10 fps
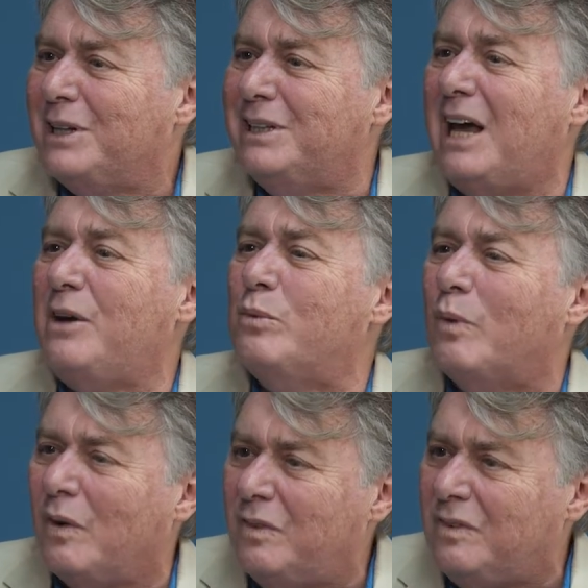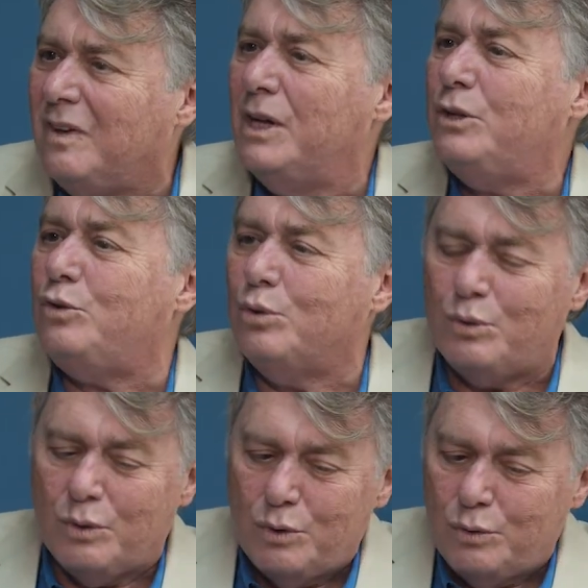They want
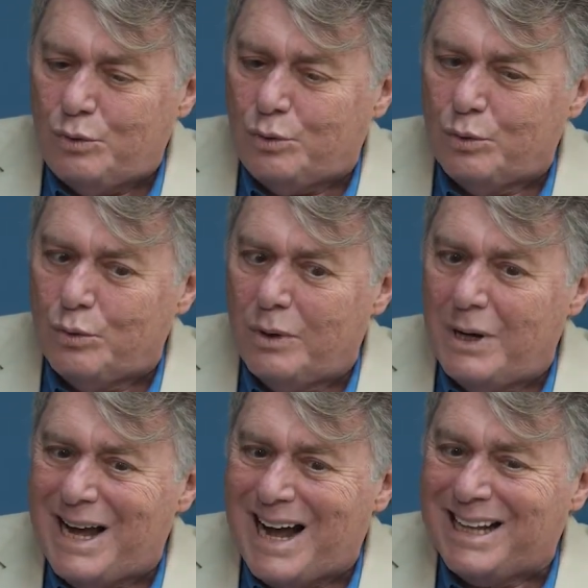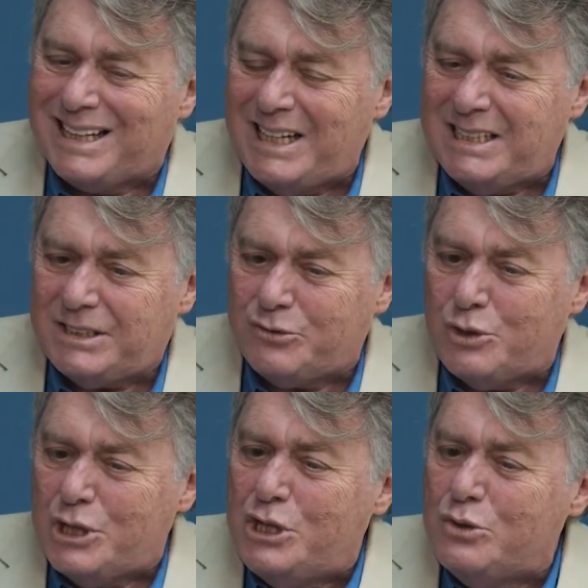to, to at least
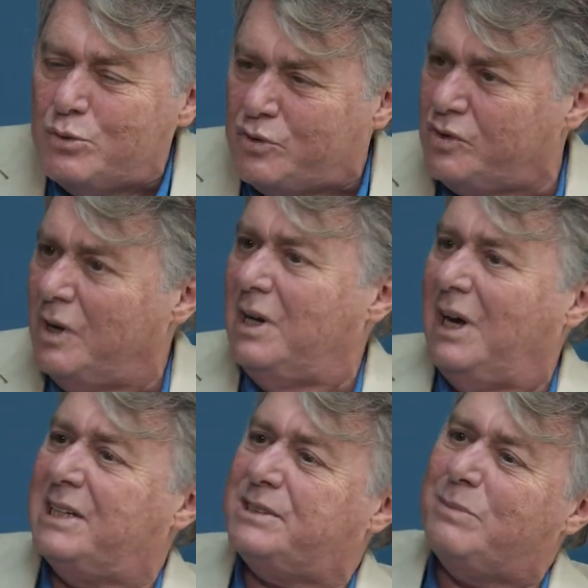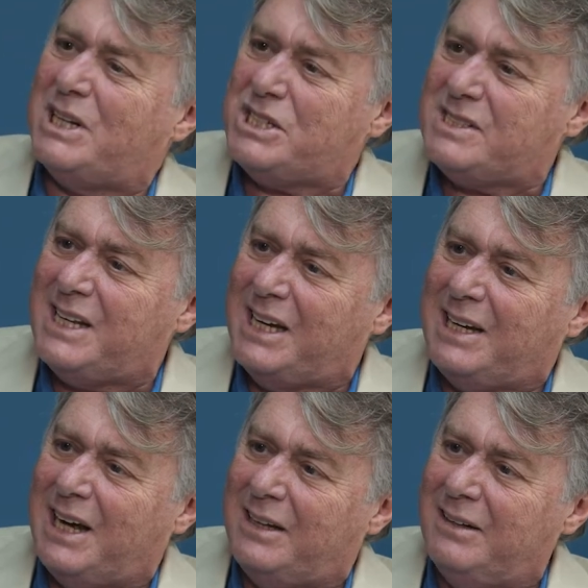reduce as much as they
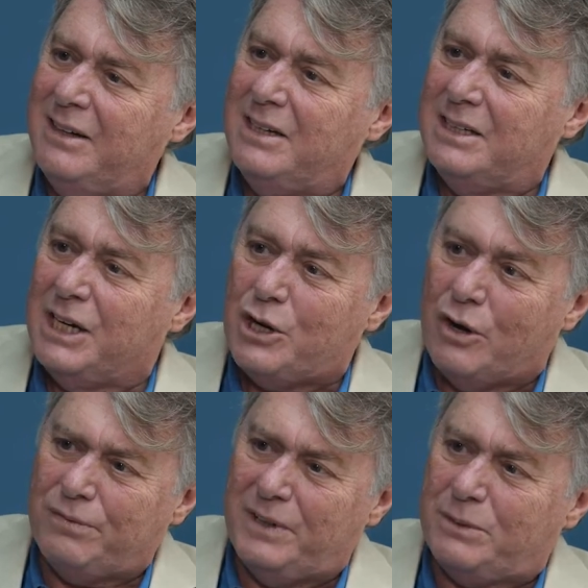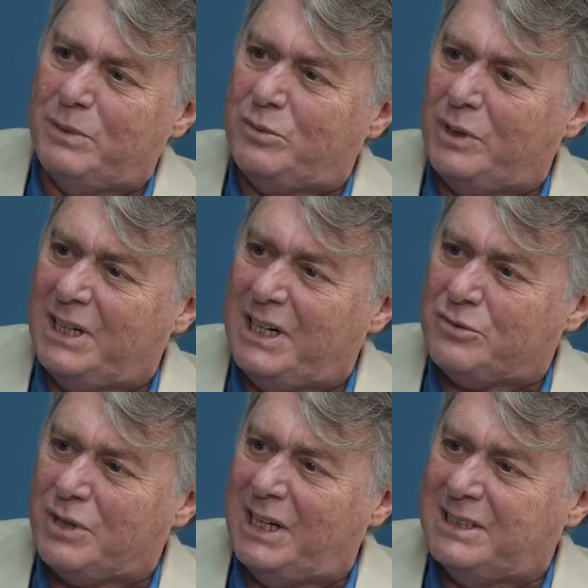can the conflict between
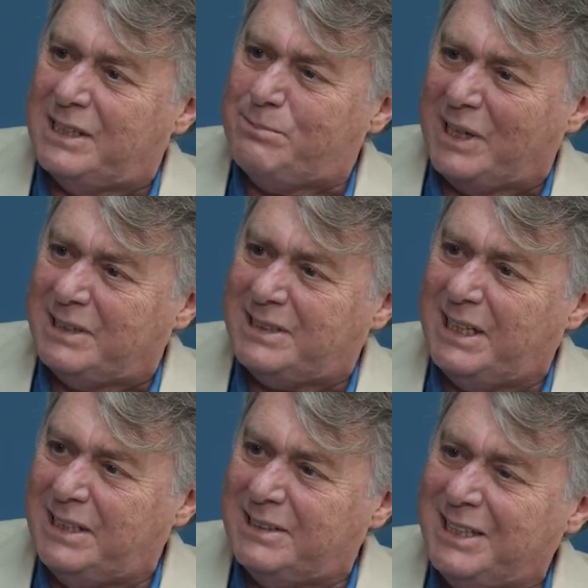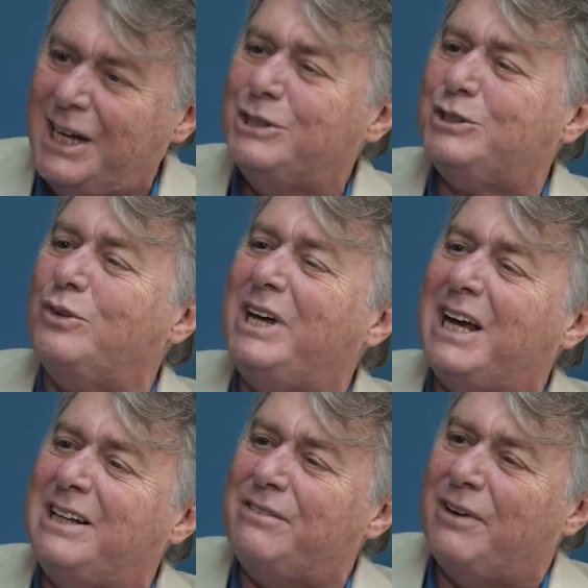Israelis and Palestinians so they
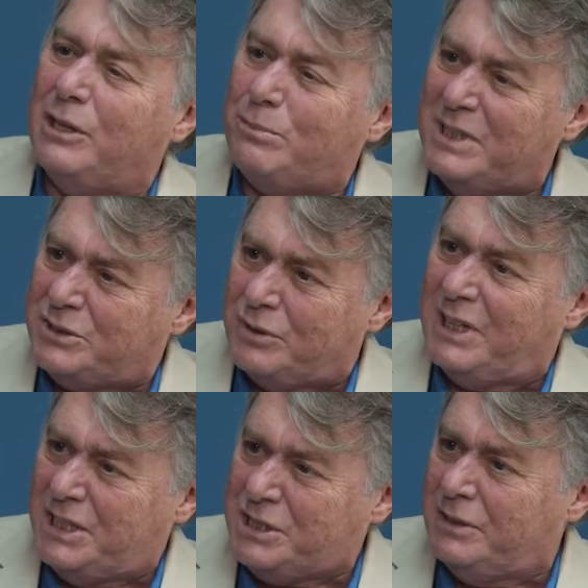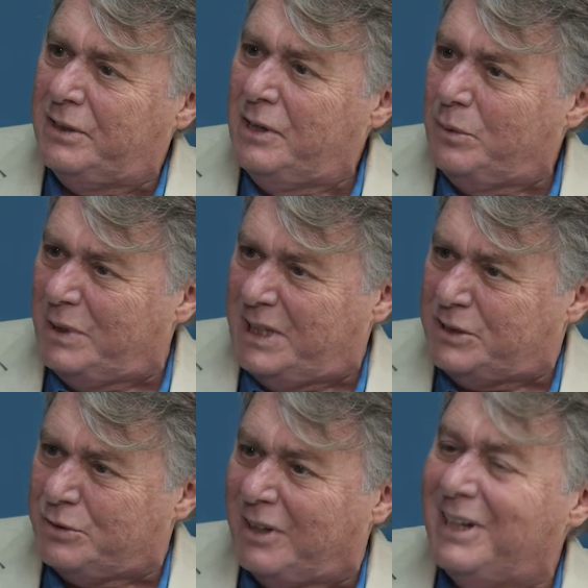can develop this relation with
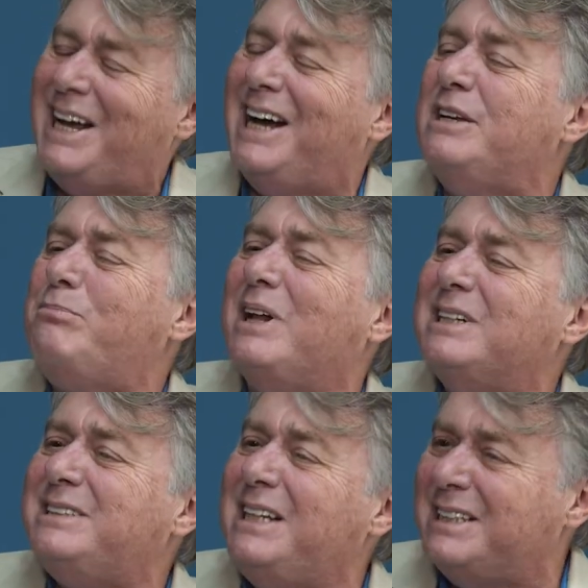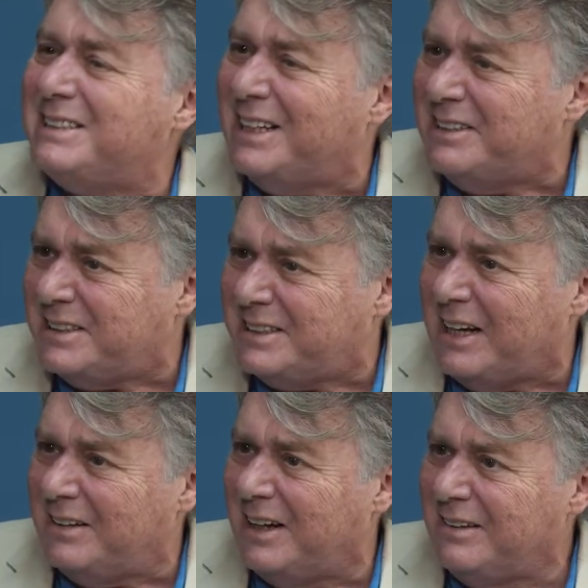Israel. And the Palestinians
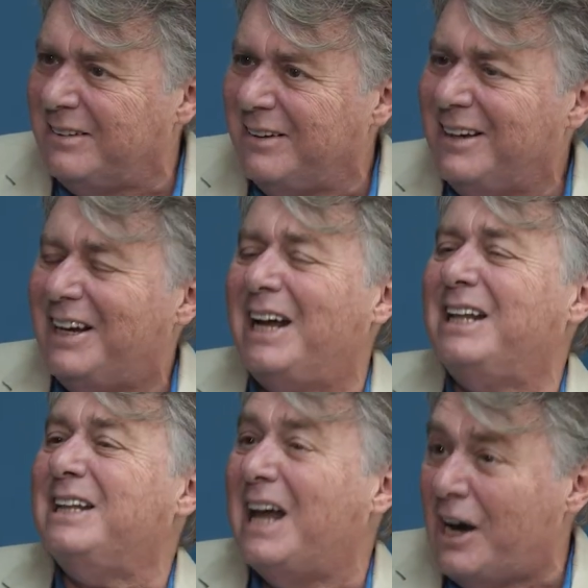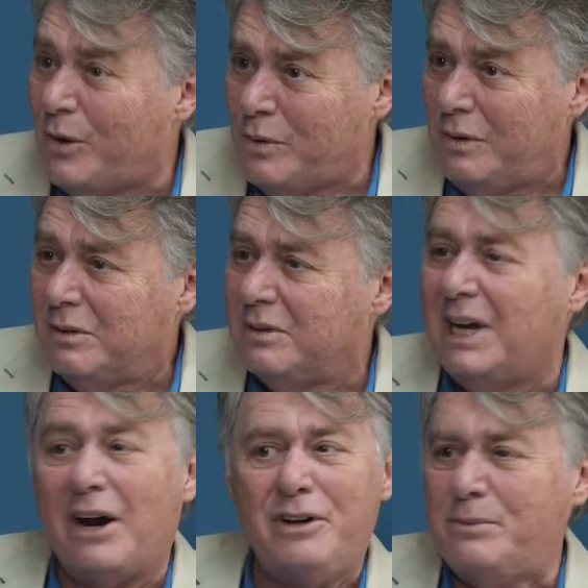understand that, and now
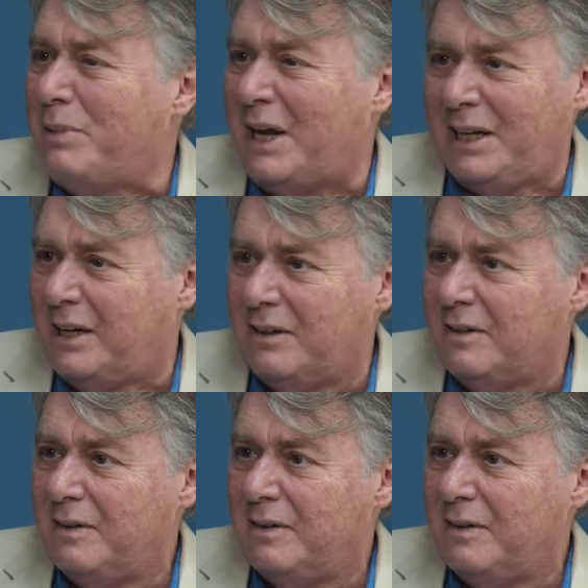they are in panic.